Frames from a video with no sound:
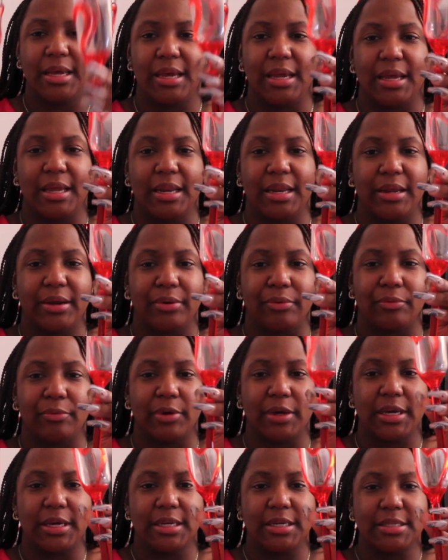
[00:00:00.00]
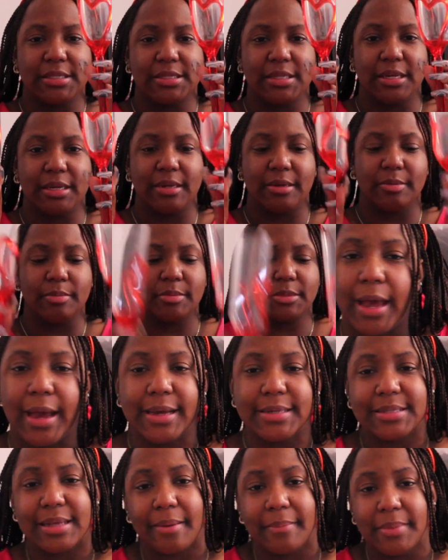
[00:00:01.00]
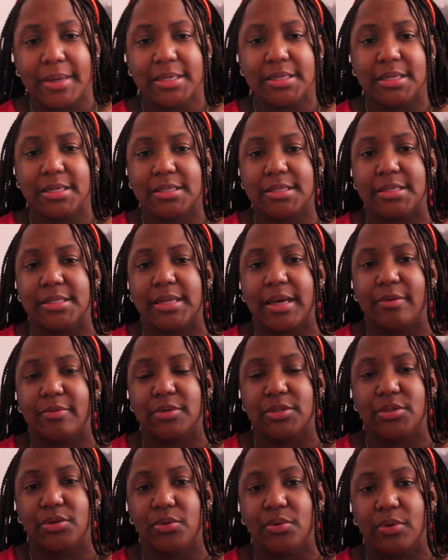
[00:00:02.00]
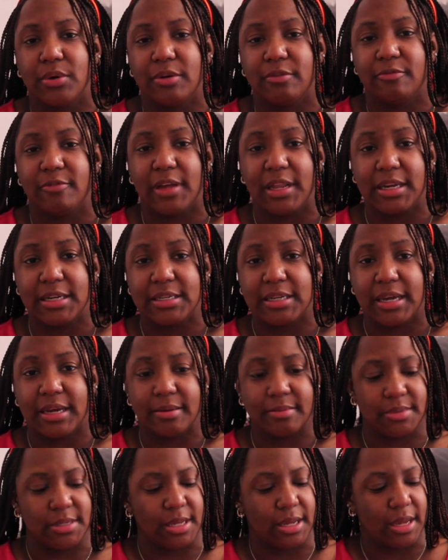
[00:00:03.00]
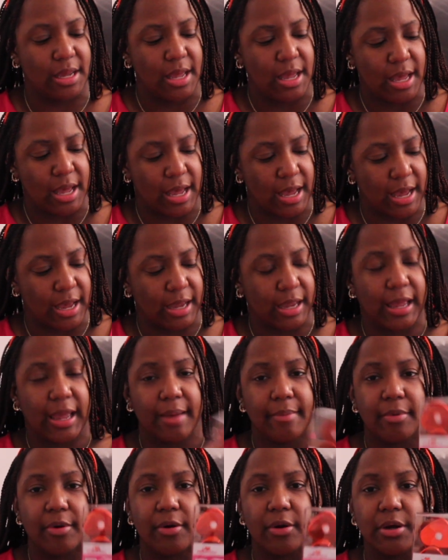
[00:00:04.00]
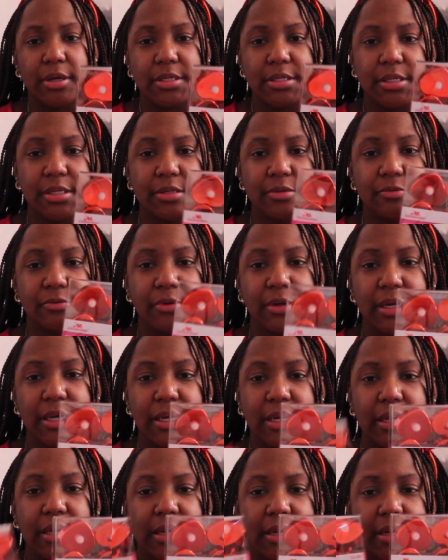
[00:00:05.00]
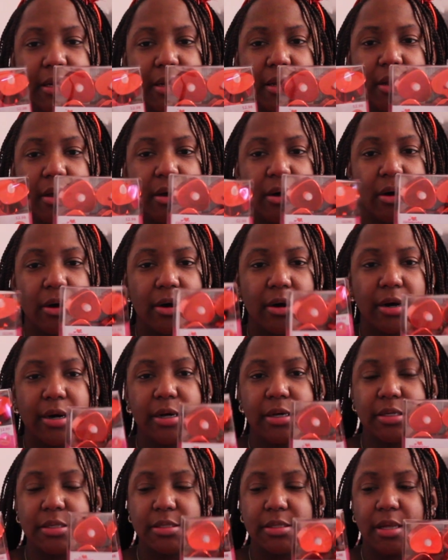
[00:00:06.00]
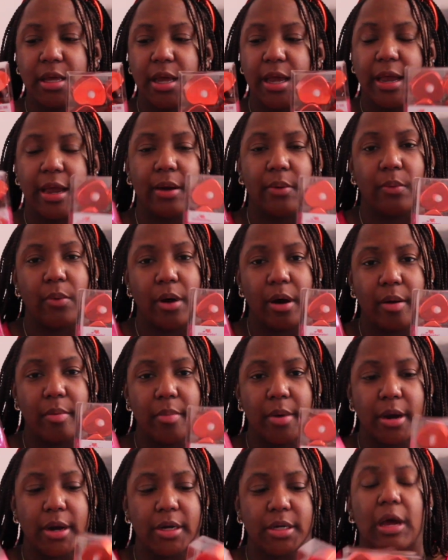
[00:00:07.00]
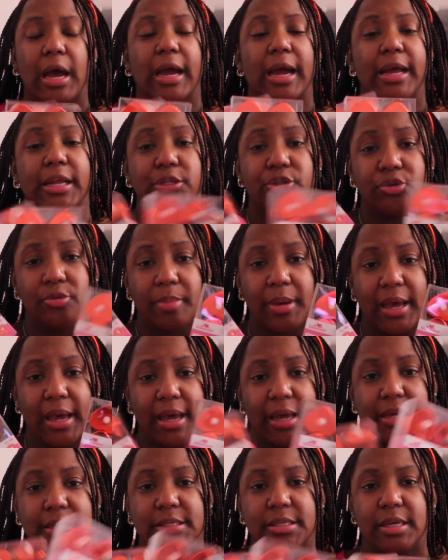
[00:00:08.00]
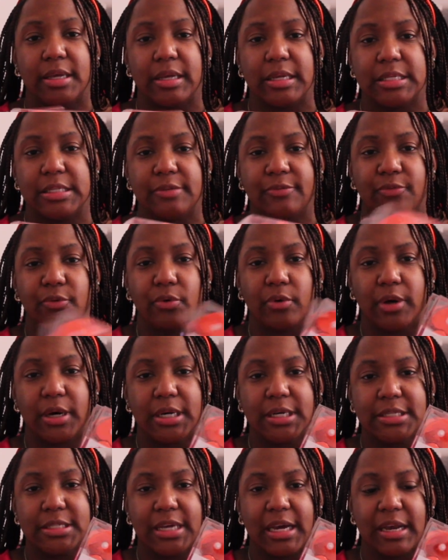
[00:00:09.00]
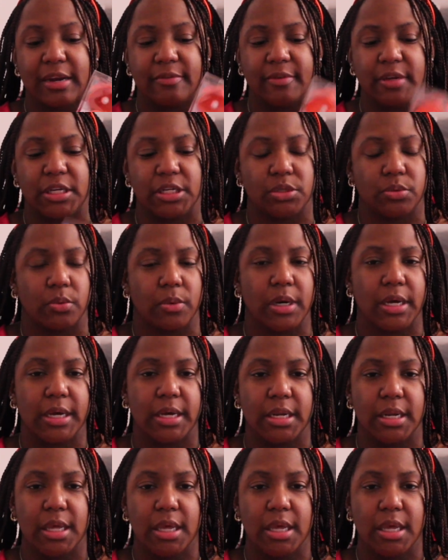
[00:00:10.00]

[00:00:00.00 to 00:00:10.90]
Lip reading: and they're red stems. As I mentioned, since I was doing Valentine's Day, I had came across these red hearts at Walmart. I got 2 packs. It's 4 inside of each one.